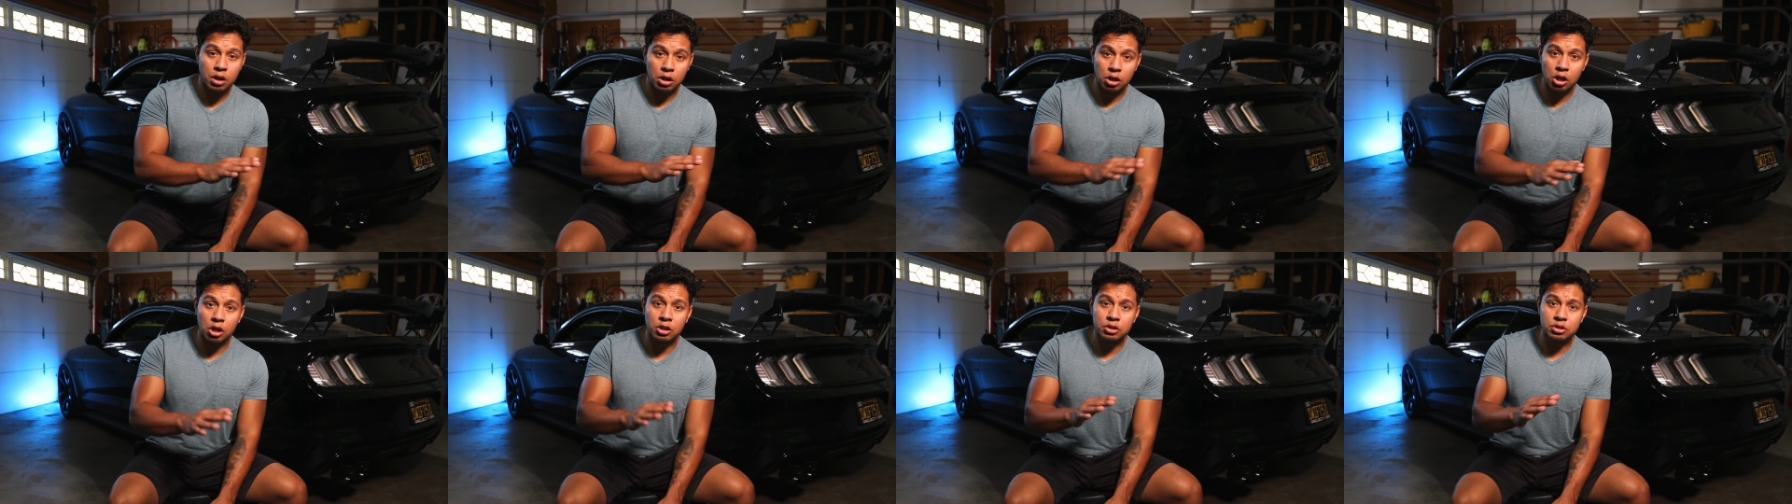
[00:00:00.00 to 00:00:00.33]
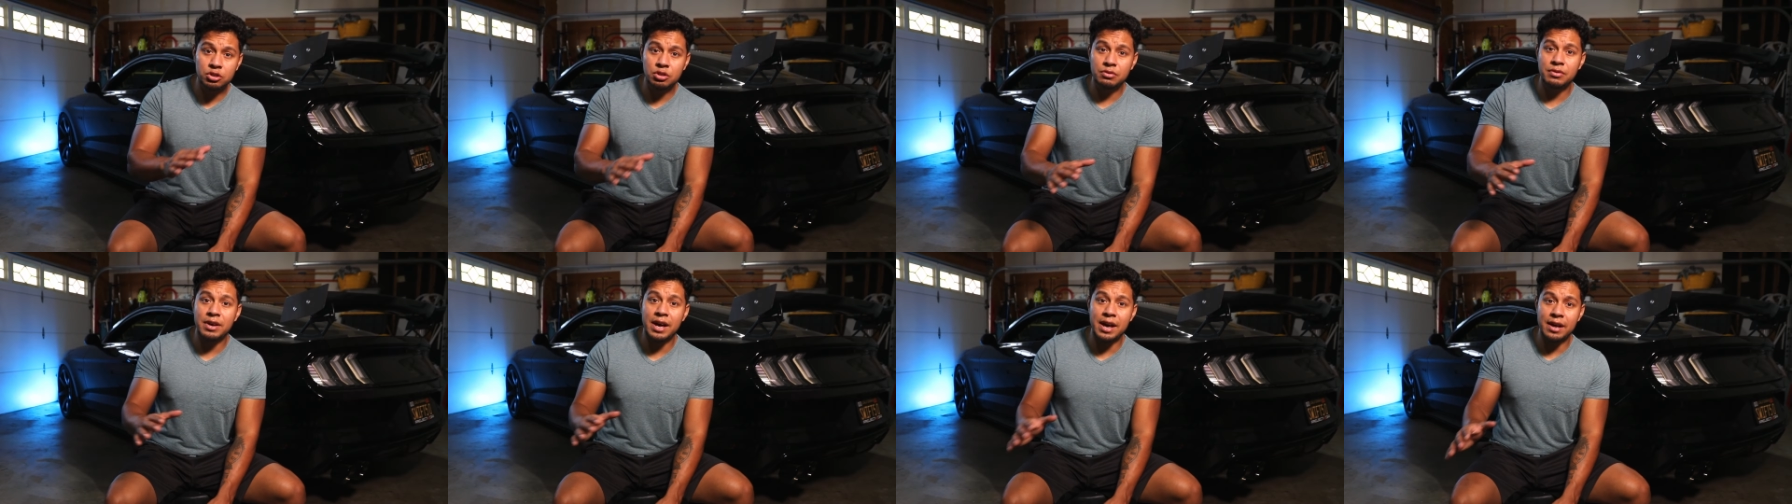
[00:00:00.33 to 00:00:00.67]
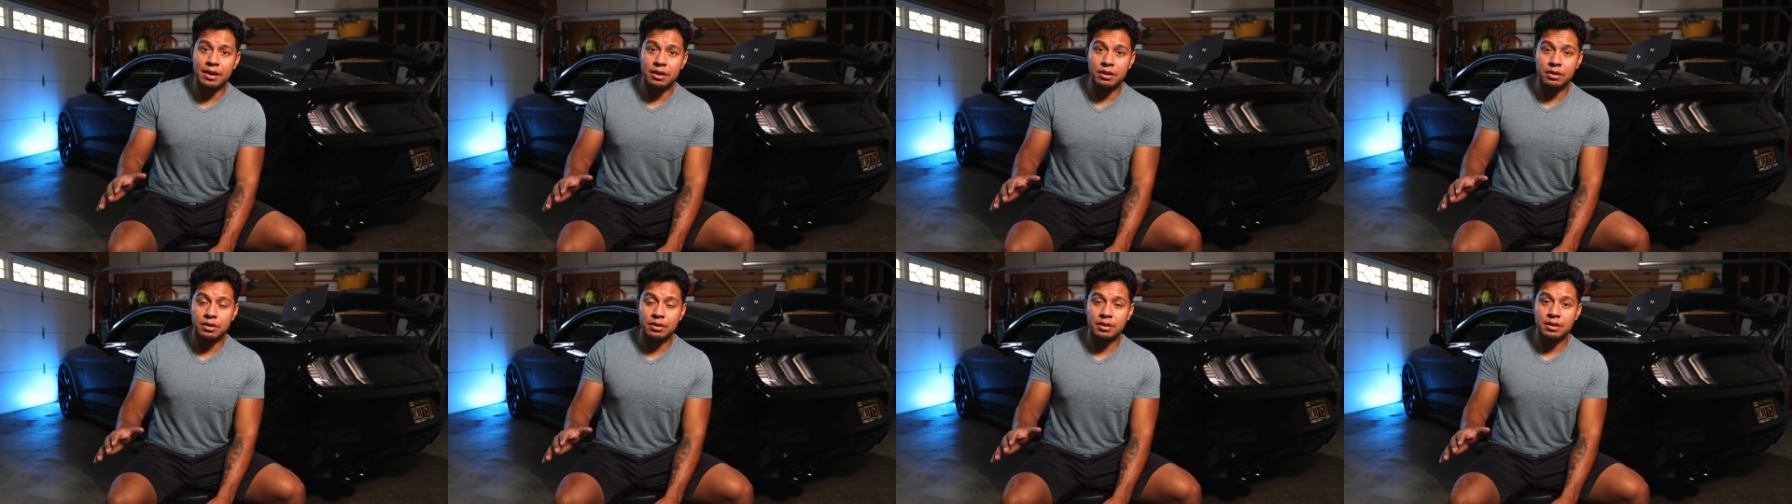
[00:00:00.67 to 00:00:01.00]
long tube
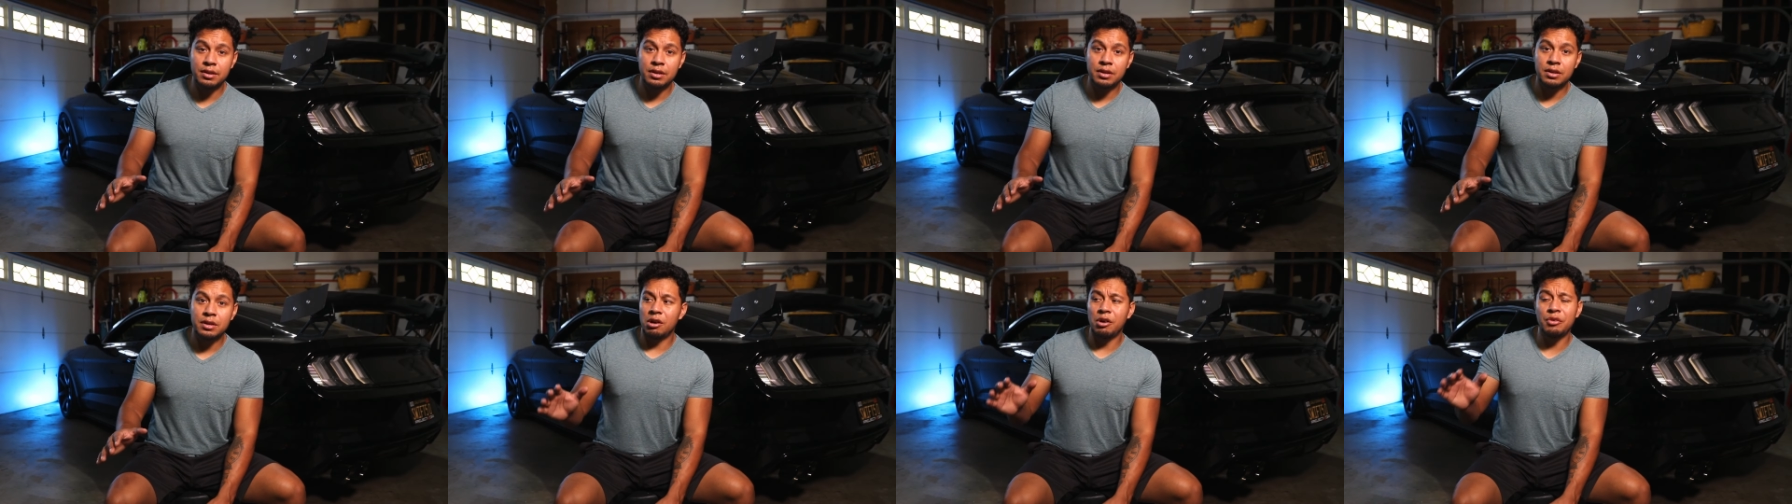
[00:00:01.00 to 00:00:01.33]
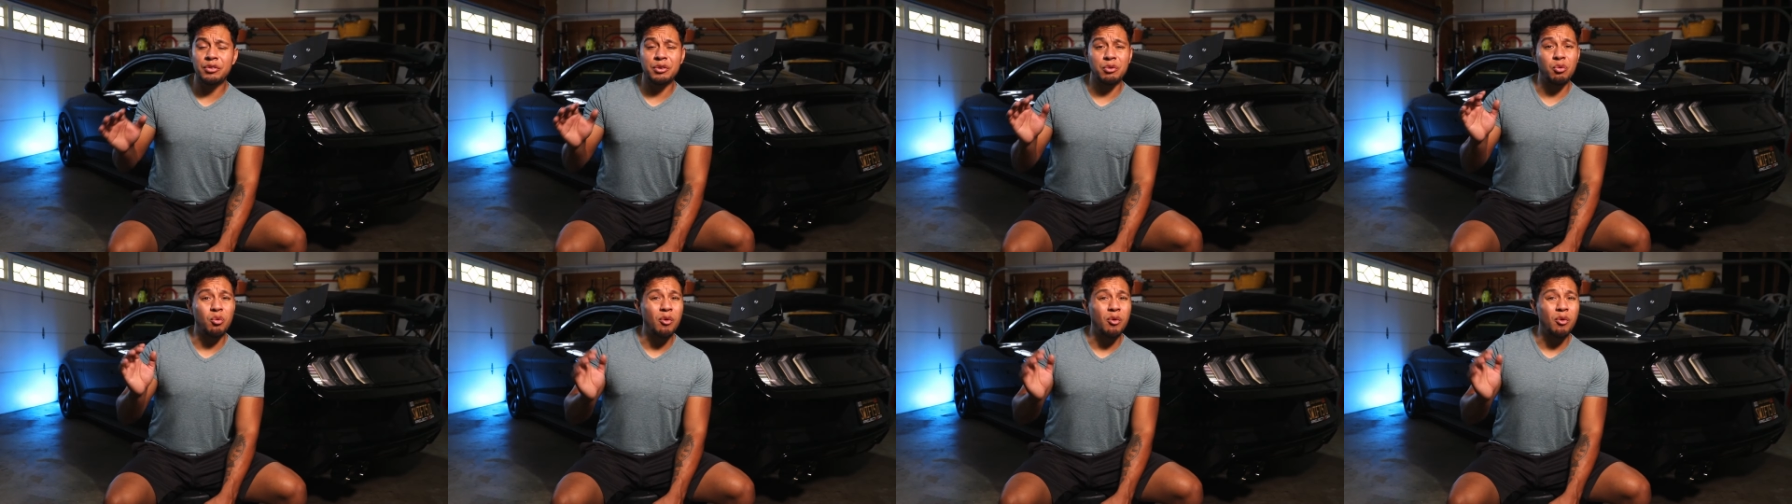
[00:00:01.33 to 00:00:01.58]
header under